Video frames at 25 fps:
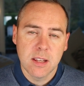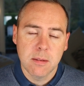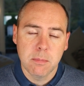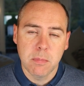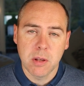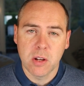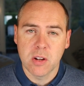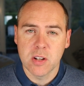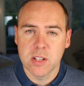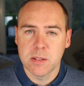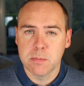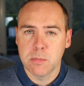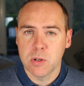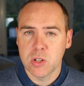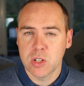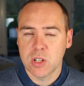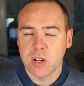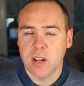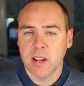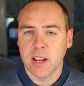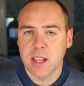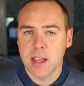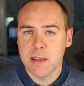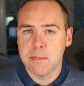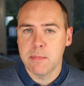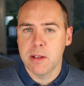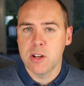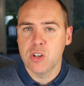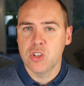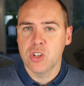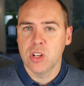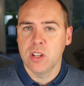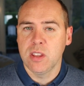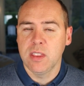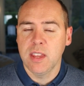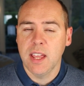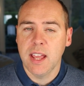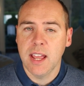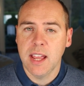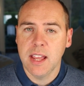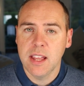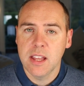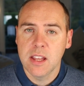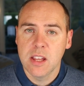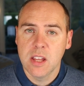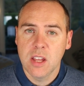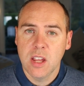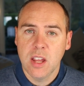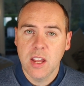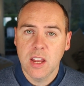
because much like I mentioned there,